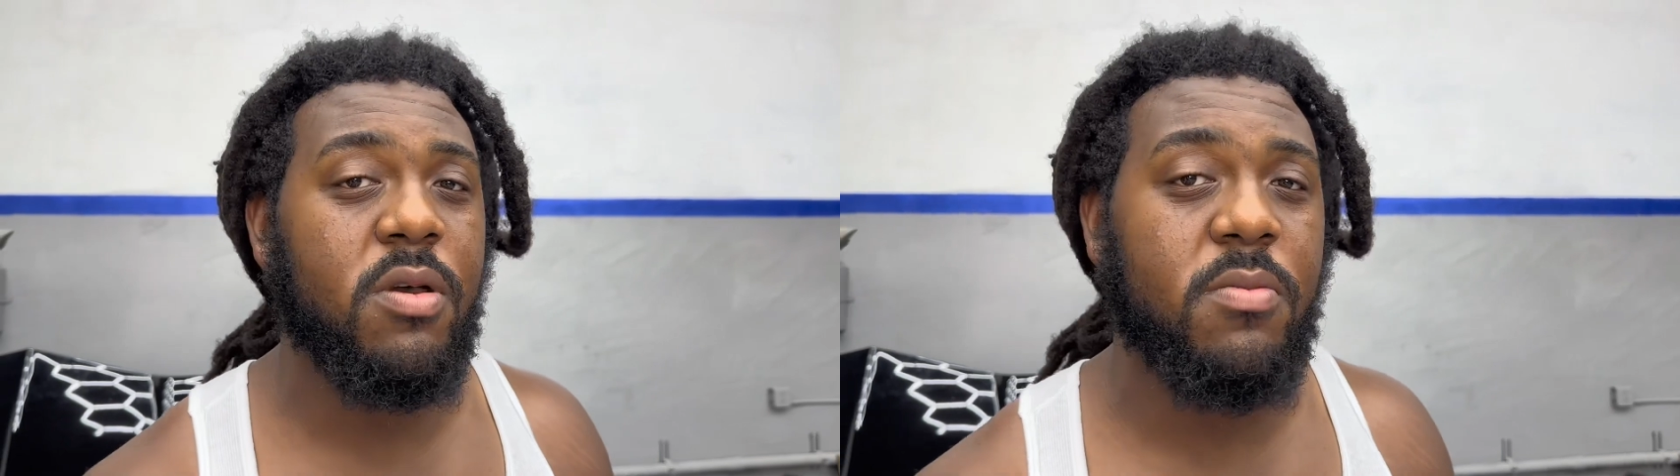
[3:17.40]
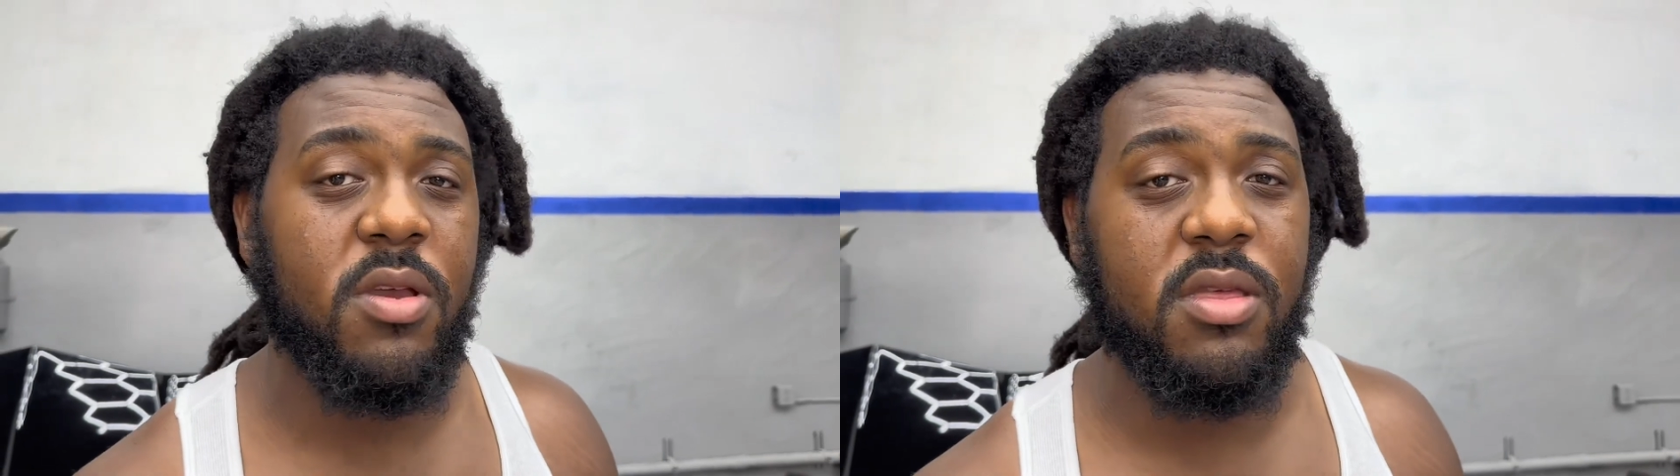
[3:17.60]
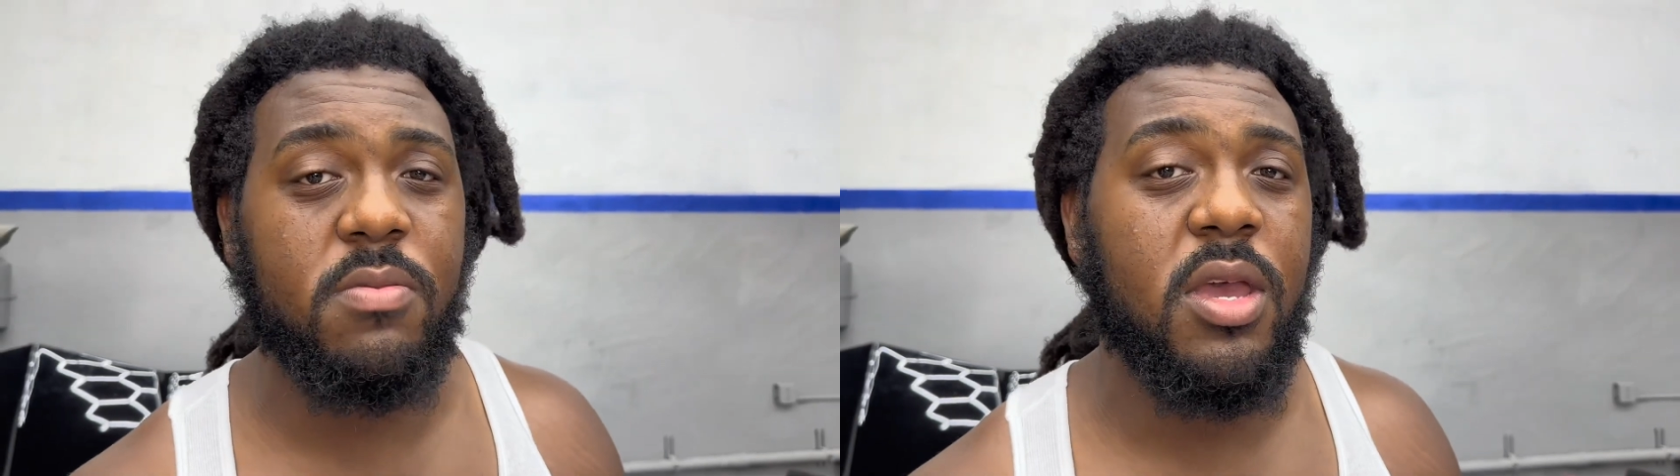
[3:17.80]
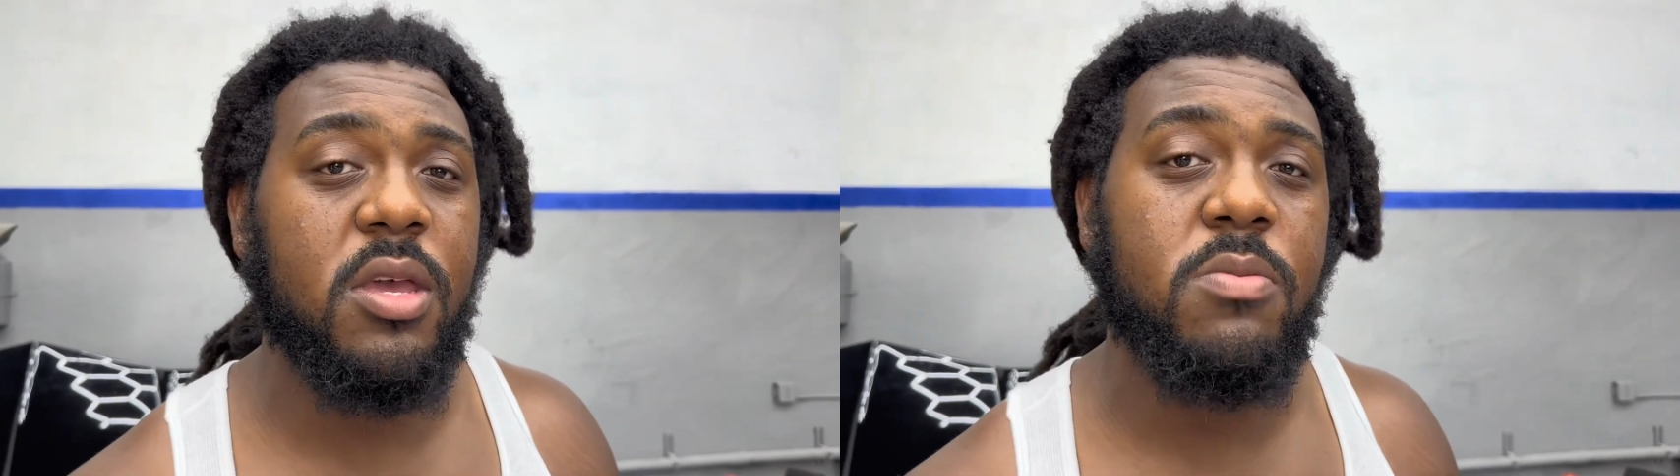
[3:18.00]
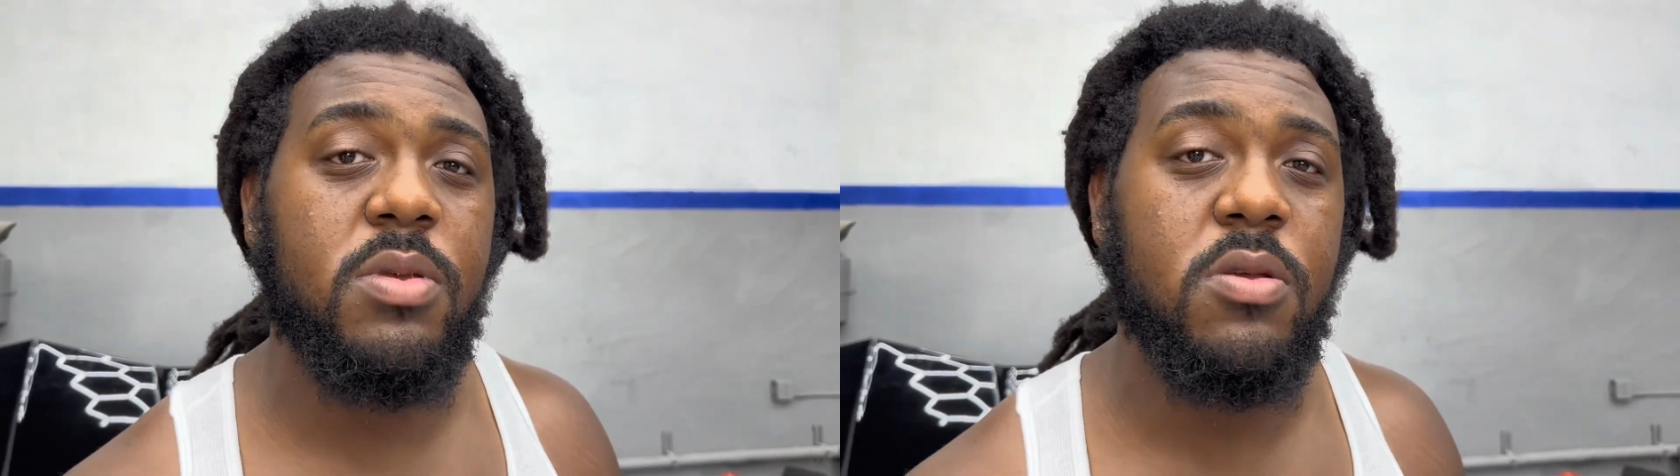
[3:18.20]
boy mustard
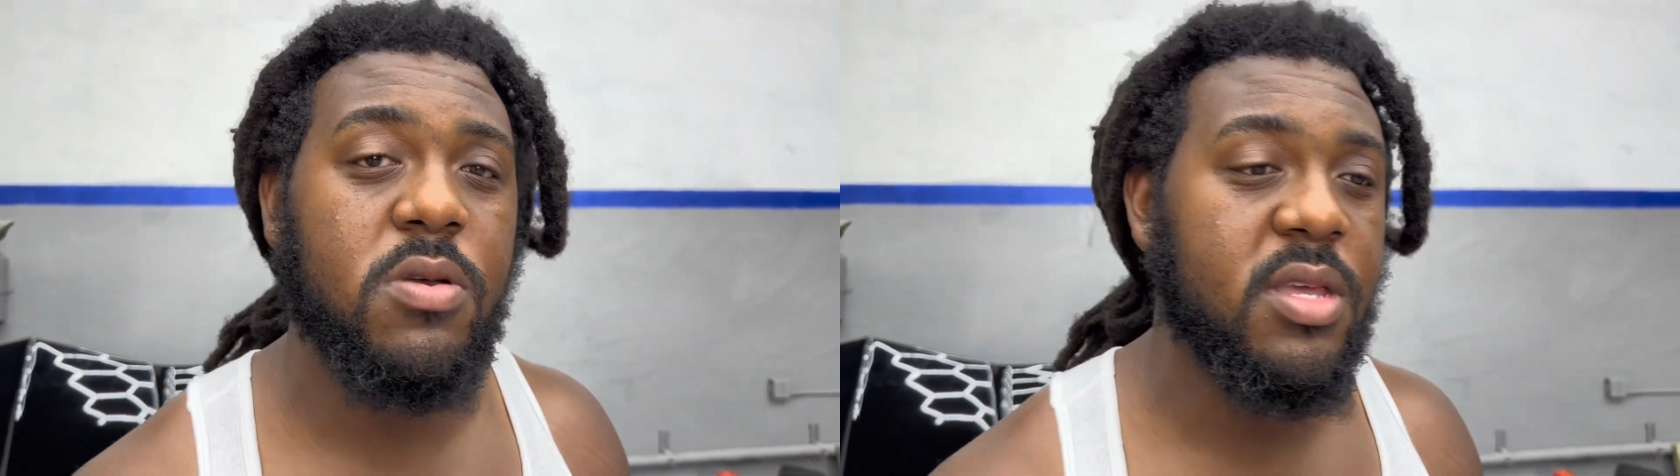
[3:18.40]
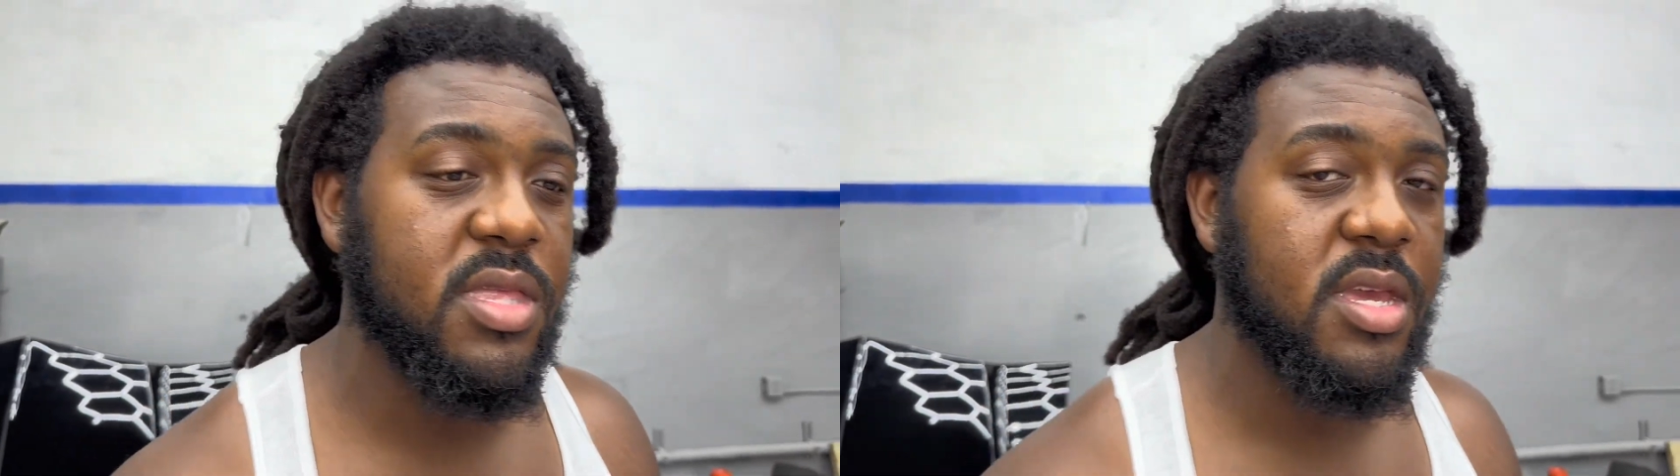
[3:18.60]
mayo. He be doing his